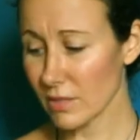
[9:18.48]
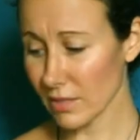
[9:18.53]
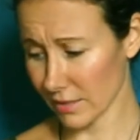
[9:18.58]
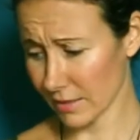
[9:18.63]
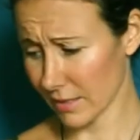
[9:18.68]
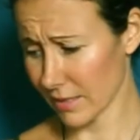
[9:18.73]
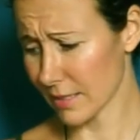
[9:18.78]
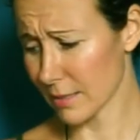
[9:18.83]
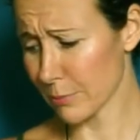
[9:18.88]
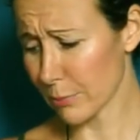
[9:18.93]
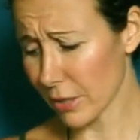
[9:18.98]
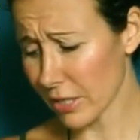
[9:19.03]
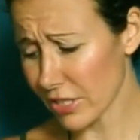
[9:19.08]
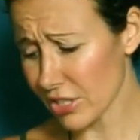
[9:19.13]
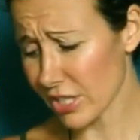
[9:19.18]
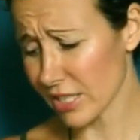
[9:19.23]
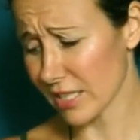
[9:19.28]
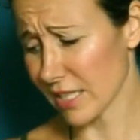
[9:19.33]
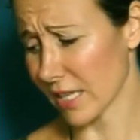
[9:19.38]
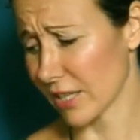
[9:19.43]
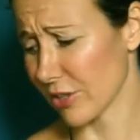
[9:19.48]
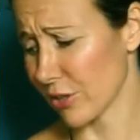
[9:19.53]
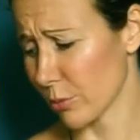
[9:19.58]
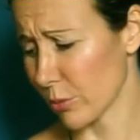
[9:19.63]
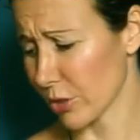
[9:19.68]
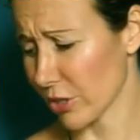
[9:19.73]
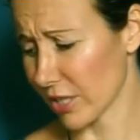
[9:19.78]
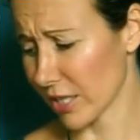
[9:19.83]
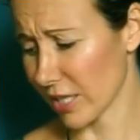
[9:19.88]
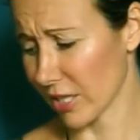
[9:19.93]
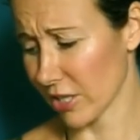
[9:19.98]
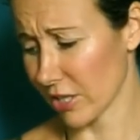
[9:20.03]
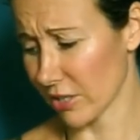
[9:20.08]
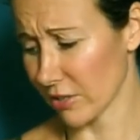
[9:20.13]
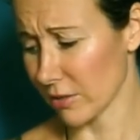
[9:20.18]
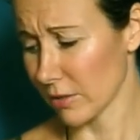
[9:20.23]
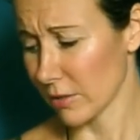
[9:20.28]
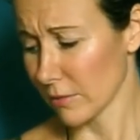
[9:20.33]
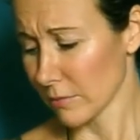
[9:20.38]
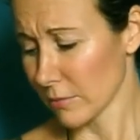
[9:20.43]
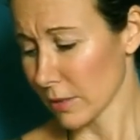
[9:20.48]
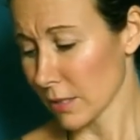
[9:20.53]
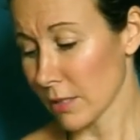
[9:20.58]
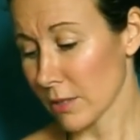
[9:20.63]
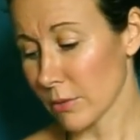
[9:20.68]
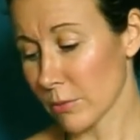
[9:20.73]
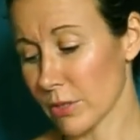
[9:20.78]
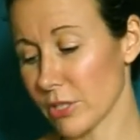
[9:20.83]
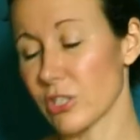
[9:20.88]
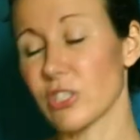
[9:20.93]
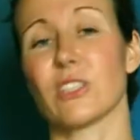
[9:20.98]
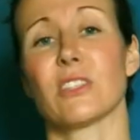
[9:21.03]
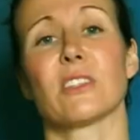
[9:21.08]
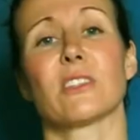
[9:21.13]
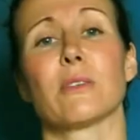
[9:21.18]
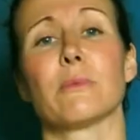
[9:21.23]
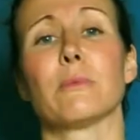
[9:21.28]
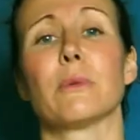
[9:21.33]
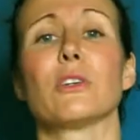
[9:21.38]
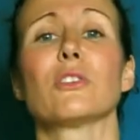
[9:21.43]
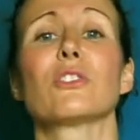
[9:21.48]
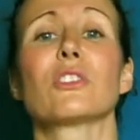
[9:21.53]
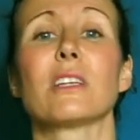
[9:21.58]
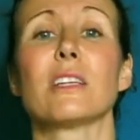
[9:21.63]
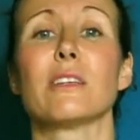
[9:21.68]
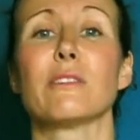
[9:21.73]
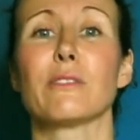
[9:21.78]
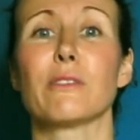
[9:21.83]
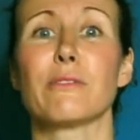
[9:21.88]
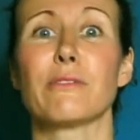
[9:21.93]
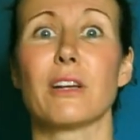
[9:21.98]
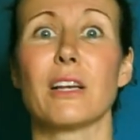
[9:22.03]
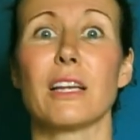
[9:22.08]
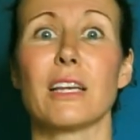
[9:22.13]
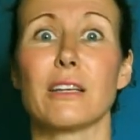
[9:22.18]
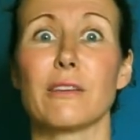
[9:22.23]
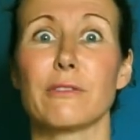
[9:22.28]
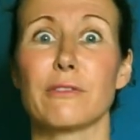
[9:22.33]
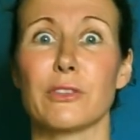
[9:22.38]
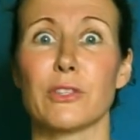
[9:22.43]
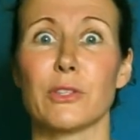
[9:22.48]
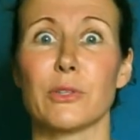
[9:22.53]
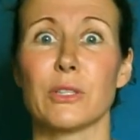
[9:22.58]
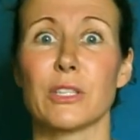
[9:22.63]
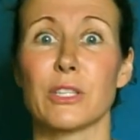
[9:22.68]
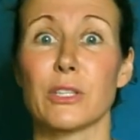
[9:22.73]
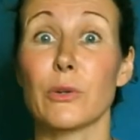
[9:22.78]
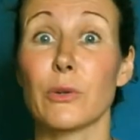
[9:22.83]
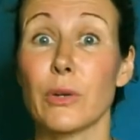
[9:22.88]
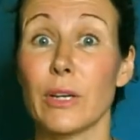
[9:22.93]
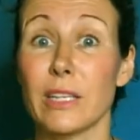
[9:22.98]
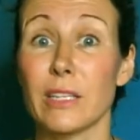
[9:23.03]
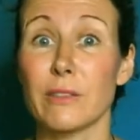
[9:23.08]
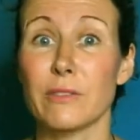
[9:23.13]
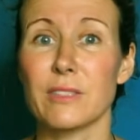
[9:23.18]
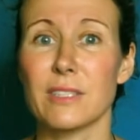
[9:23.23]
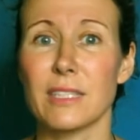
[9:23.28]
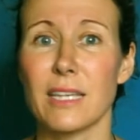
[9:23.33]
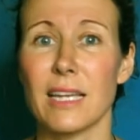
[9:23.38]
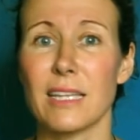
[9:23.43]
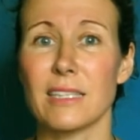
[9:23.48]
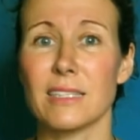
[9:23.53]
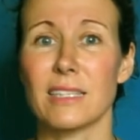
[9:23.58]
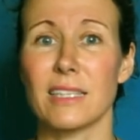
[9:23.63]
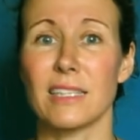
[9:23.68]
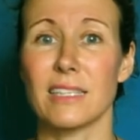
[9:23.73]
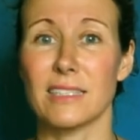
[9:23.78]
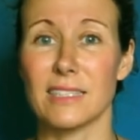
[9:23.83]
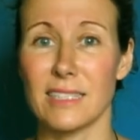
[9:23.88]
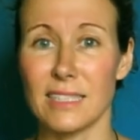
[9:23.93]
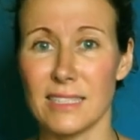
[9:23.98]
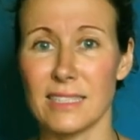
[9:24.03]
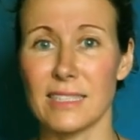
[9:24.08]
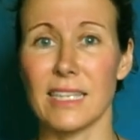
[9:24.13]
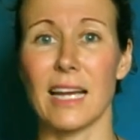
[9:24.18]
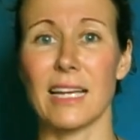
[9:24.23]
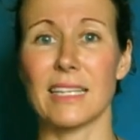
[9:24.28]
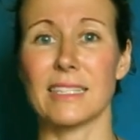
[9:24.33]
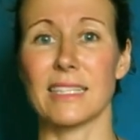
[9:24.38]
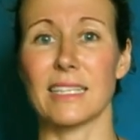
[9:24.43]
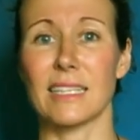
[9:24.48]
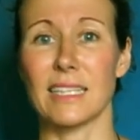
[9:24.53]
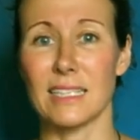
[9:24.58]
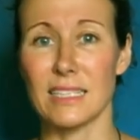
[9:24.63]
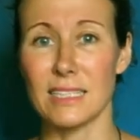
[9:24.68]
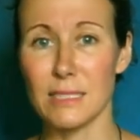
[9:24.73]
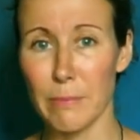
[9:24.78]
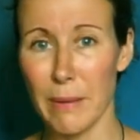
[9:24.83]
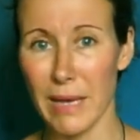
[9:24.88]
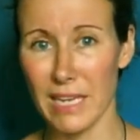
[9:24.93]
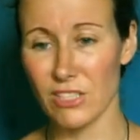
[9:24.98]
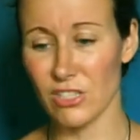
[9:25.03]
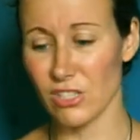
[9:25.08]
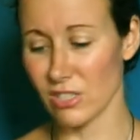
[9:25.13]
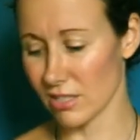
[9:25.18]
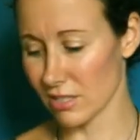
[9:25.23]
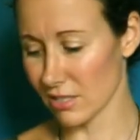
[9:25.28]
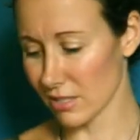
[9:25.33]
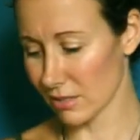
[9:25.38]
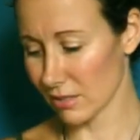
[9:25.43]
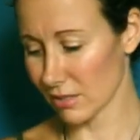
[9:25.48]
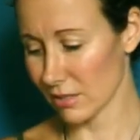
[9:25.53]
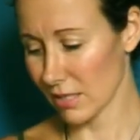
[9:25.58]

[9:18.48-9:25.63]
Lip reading: this project that you're working on, which is emotionally fulfilling for you in a creative sense, and it's exciting and it's passionate,